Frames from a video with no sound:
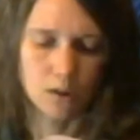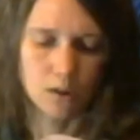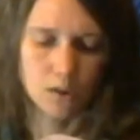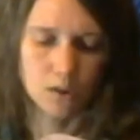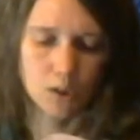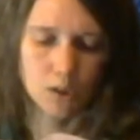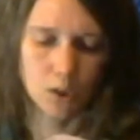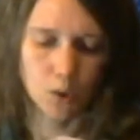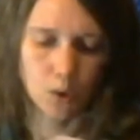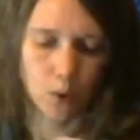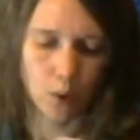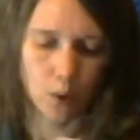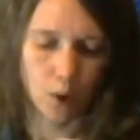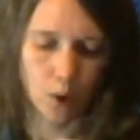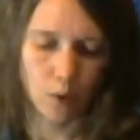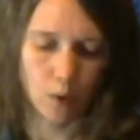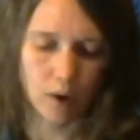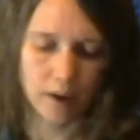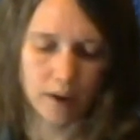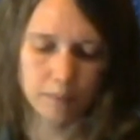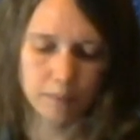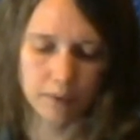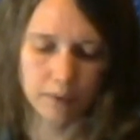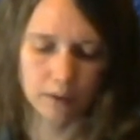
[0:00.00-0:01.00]
To
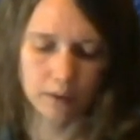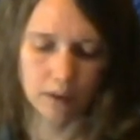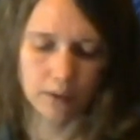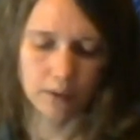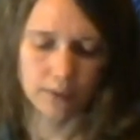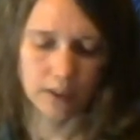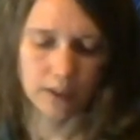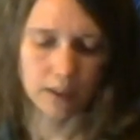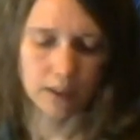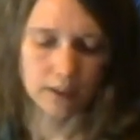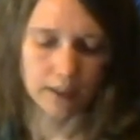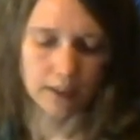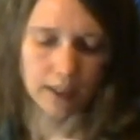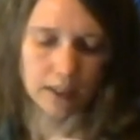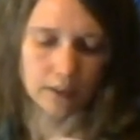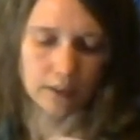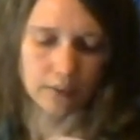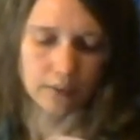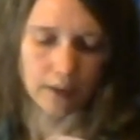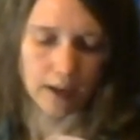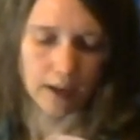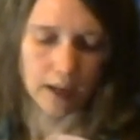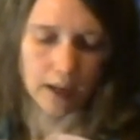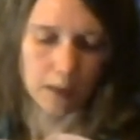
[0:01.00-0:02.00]
Kohath belonged the clan
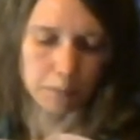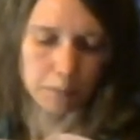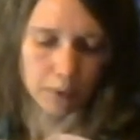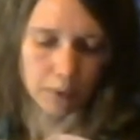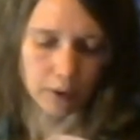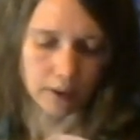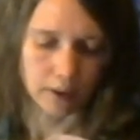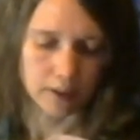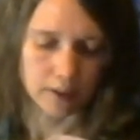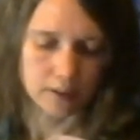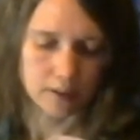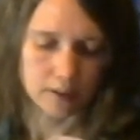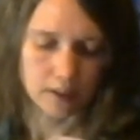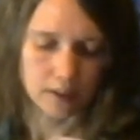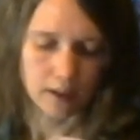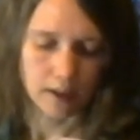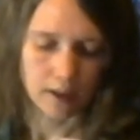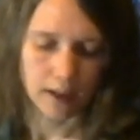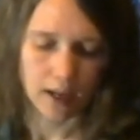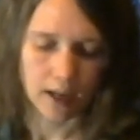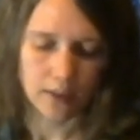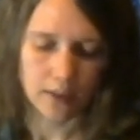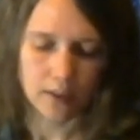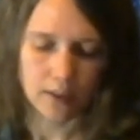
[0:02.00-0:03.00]
of the Amramites,
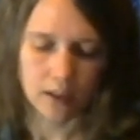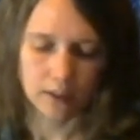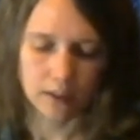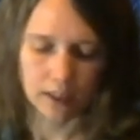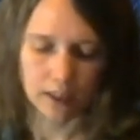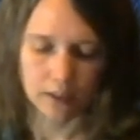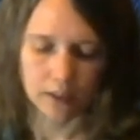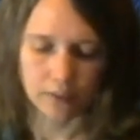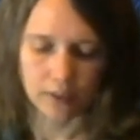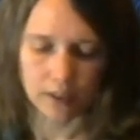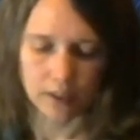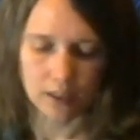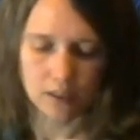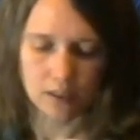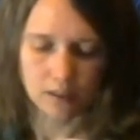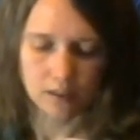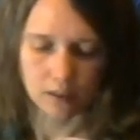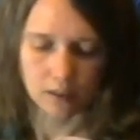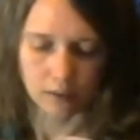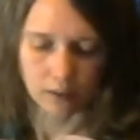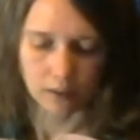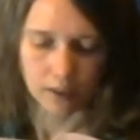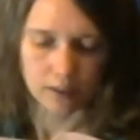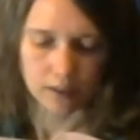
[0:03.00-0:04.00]
and the clan of the
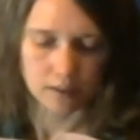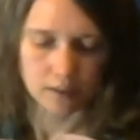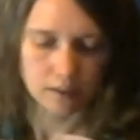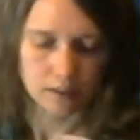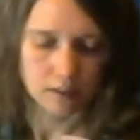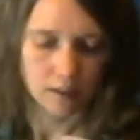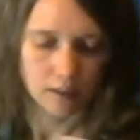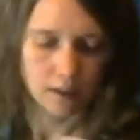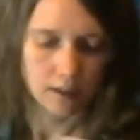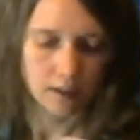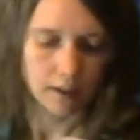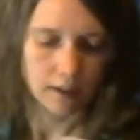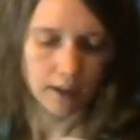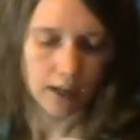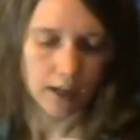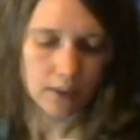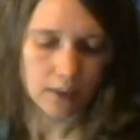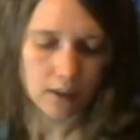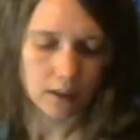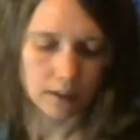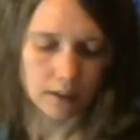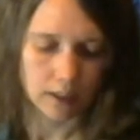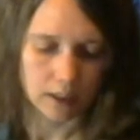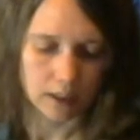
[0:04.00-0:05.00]
Izharites and
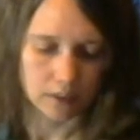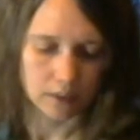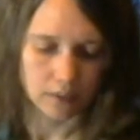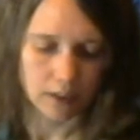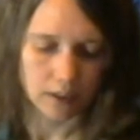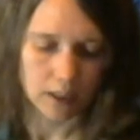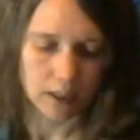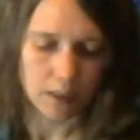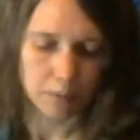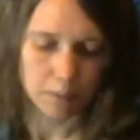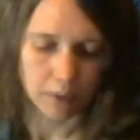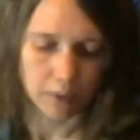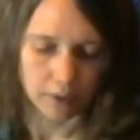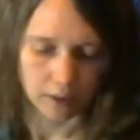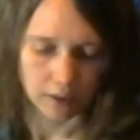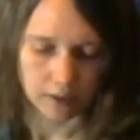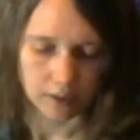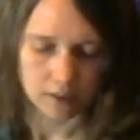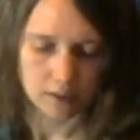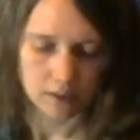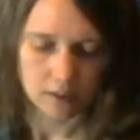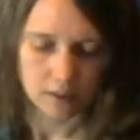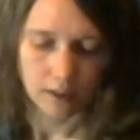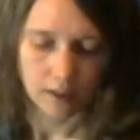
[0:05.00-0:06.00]
the clan of the
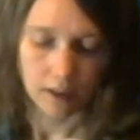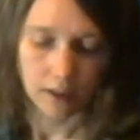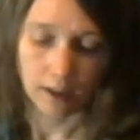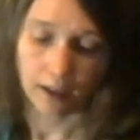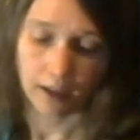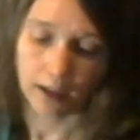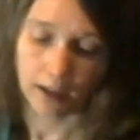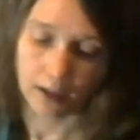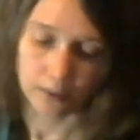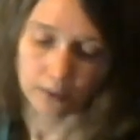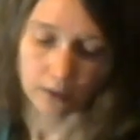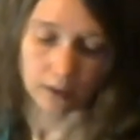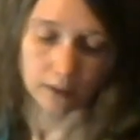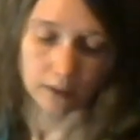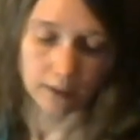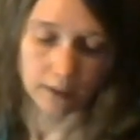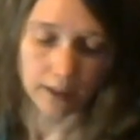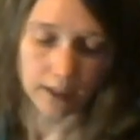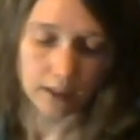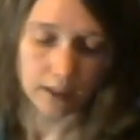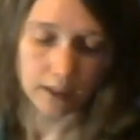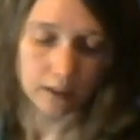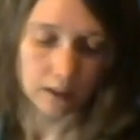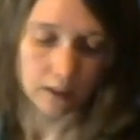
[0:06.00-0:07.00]
Hebronites and the
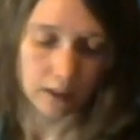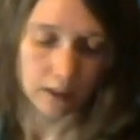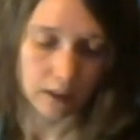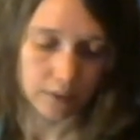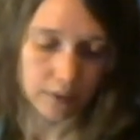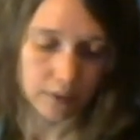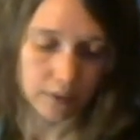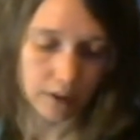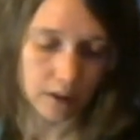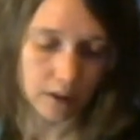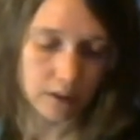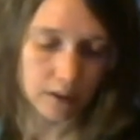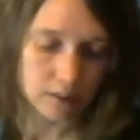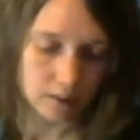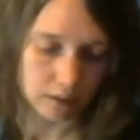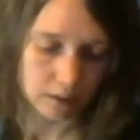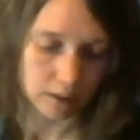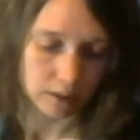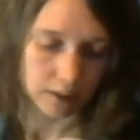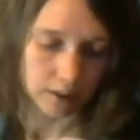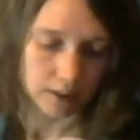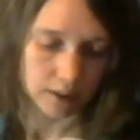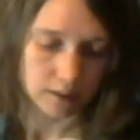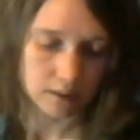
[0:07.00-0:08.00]
clan of the
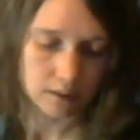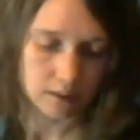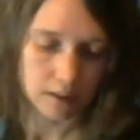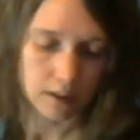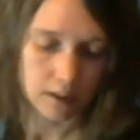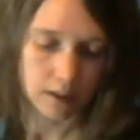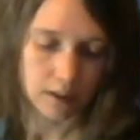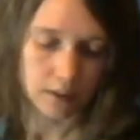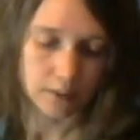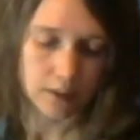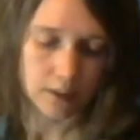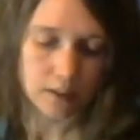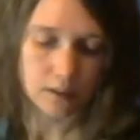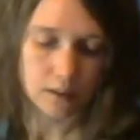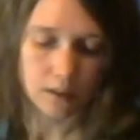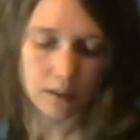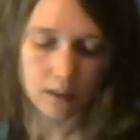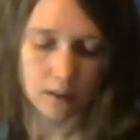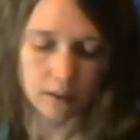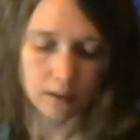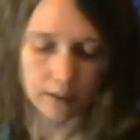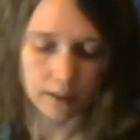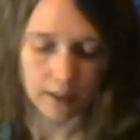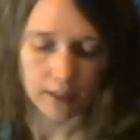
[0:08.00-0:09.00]
Uzzielites. These are
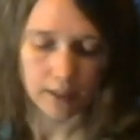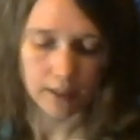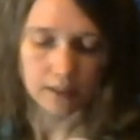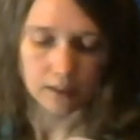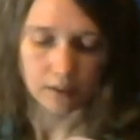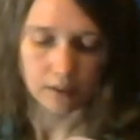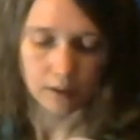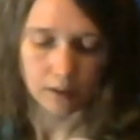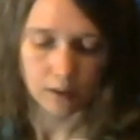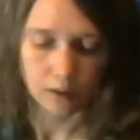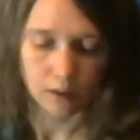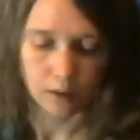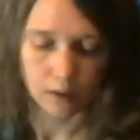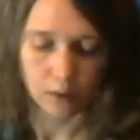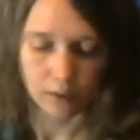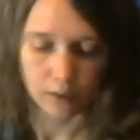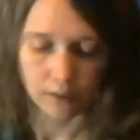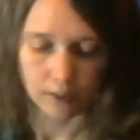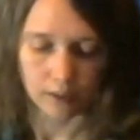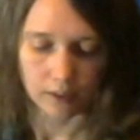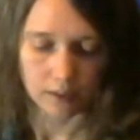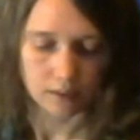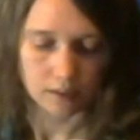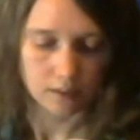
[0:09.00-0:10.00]
the clans of the
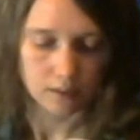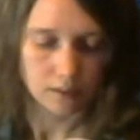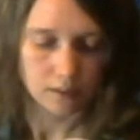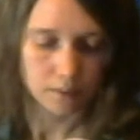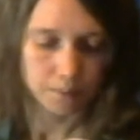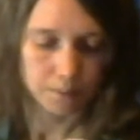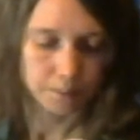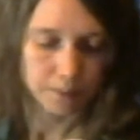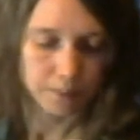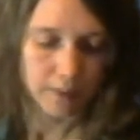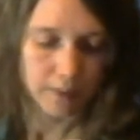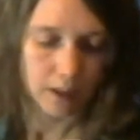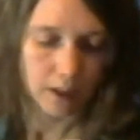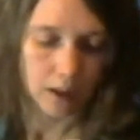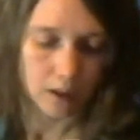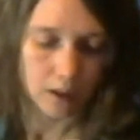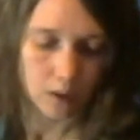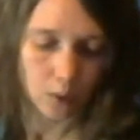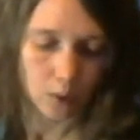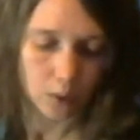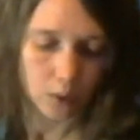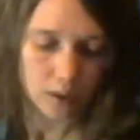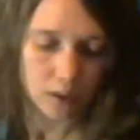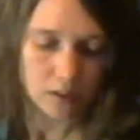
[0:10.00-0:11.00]
Kohathites.
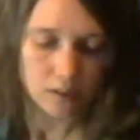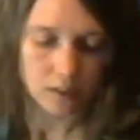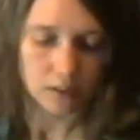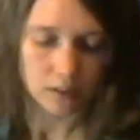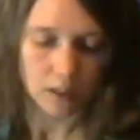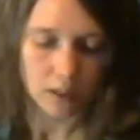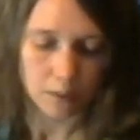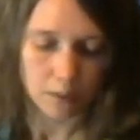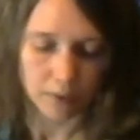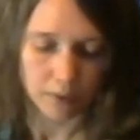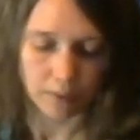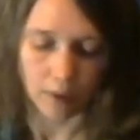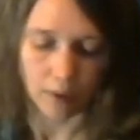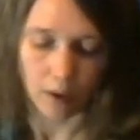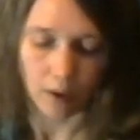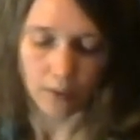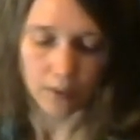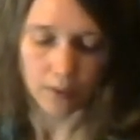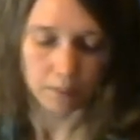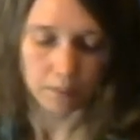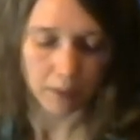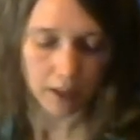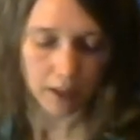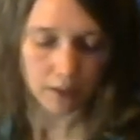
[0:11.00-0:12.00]
According to the number of
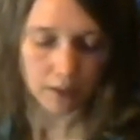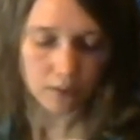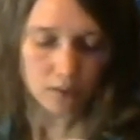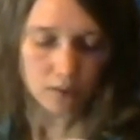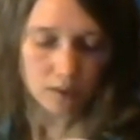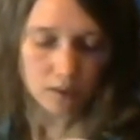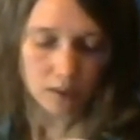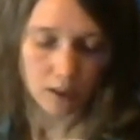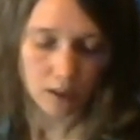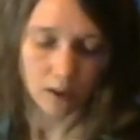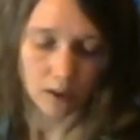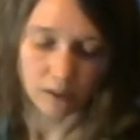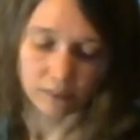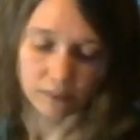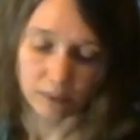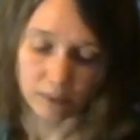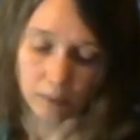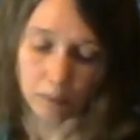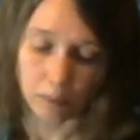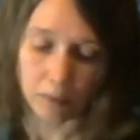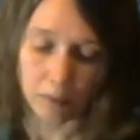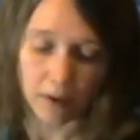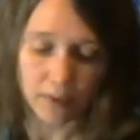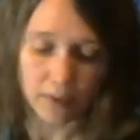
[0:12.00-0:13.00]
all the males, from
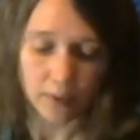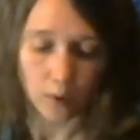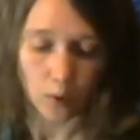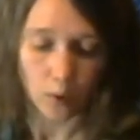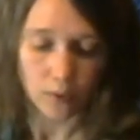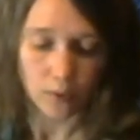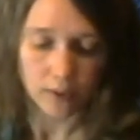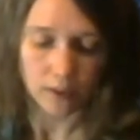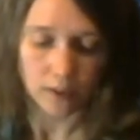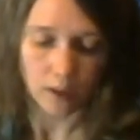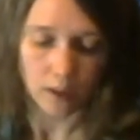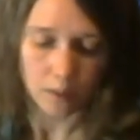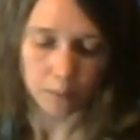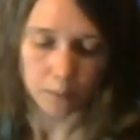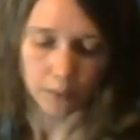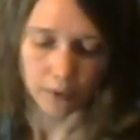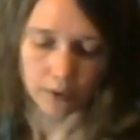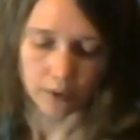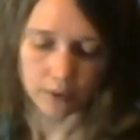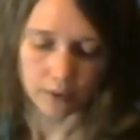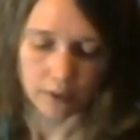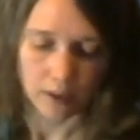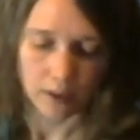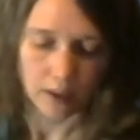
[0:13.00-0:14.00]
a month old and
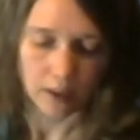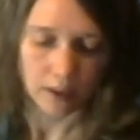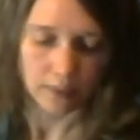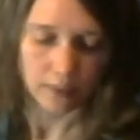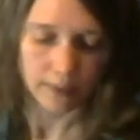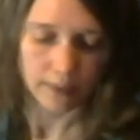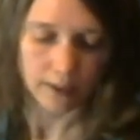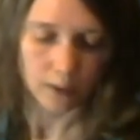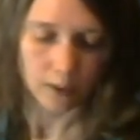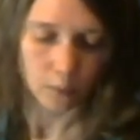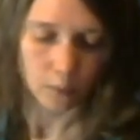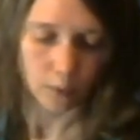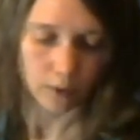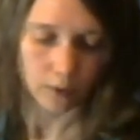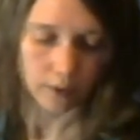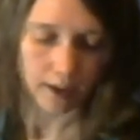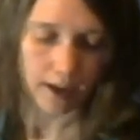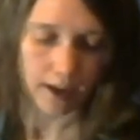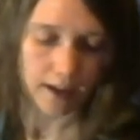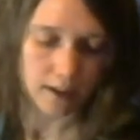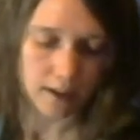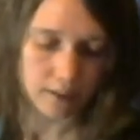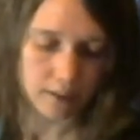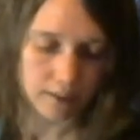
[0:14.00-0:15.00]
upward, there were
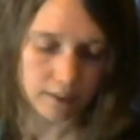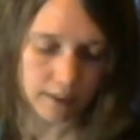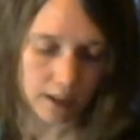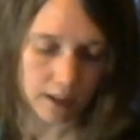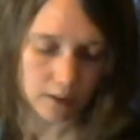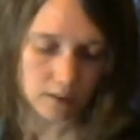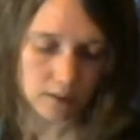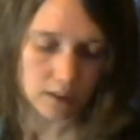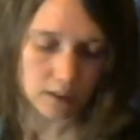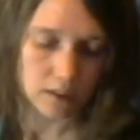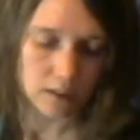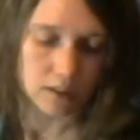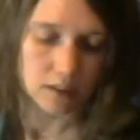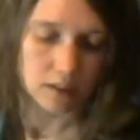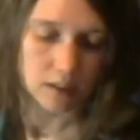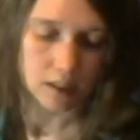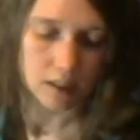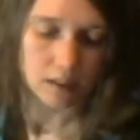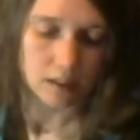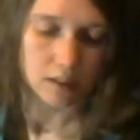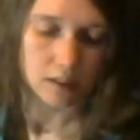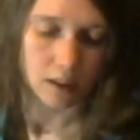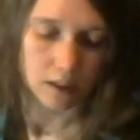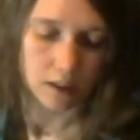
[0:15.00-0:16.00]

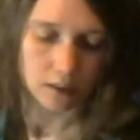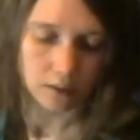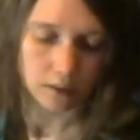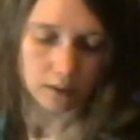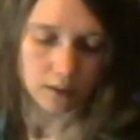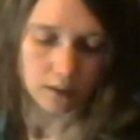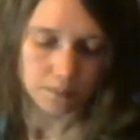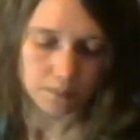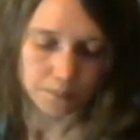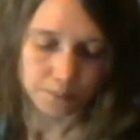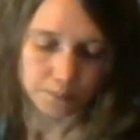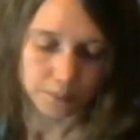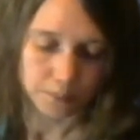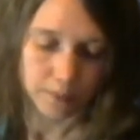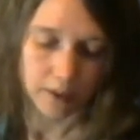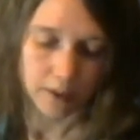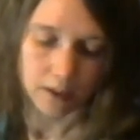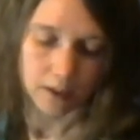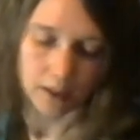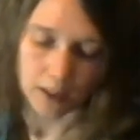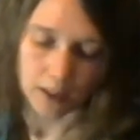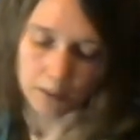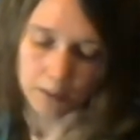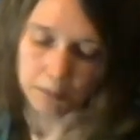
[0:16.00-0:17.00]
8,600
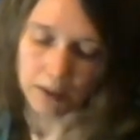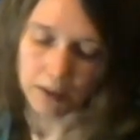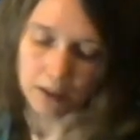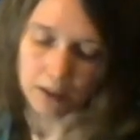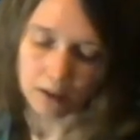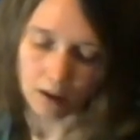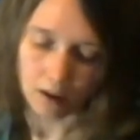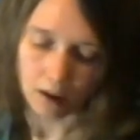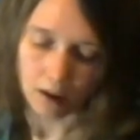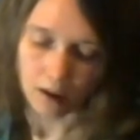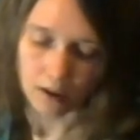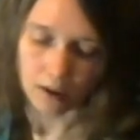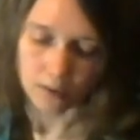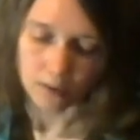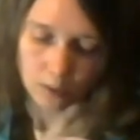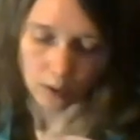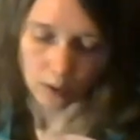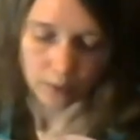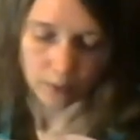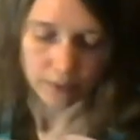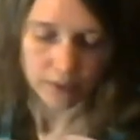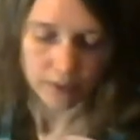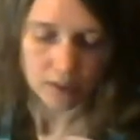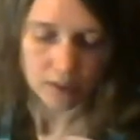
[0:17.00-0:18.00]
keeping guard
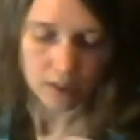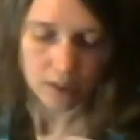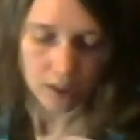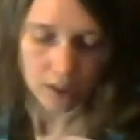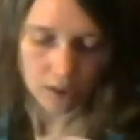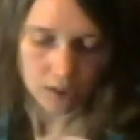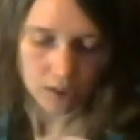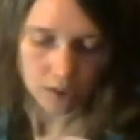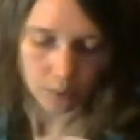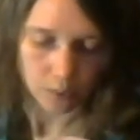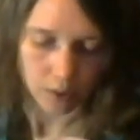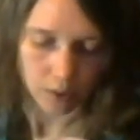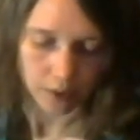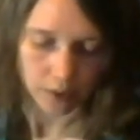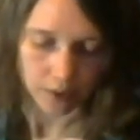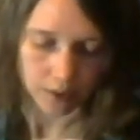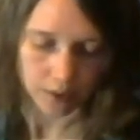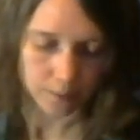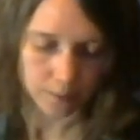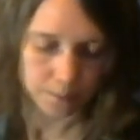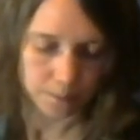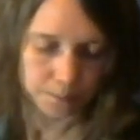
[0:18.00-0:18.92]
over the sanctuary.